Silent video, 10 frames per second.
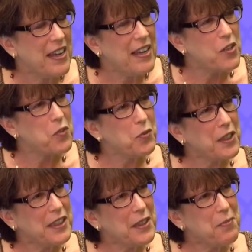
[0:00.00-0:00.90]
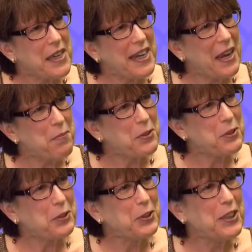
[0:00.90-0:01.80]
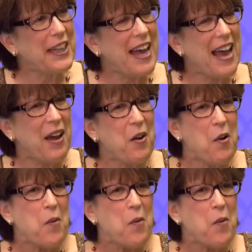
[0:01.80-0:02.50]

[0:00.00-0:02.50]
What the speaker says: it's really being able to look at